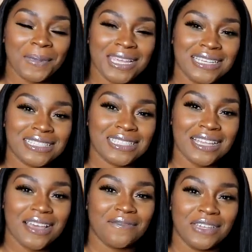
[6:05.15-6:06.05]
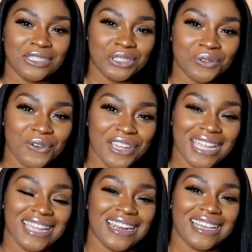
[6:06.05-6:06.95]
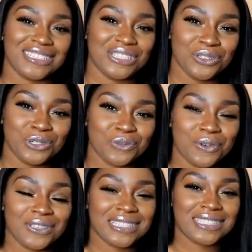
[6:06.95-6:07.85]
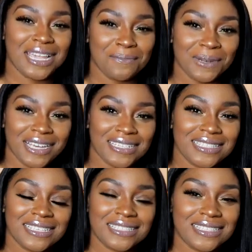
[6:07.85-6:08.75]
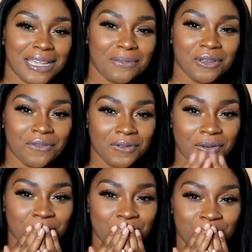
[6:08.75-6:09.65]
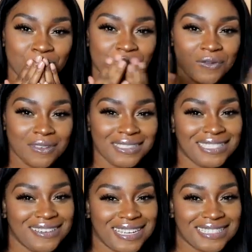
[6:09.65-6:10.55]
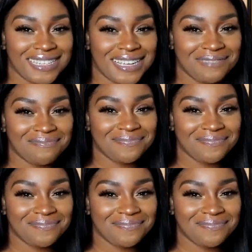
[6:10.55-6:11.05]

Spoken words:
Peace, love, and joy, and as usual, stay blessed, stay beautiful. Till next time.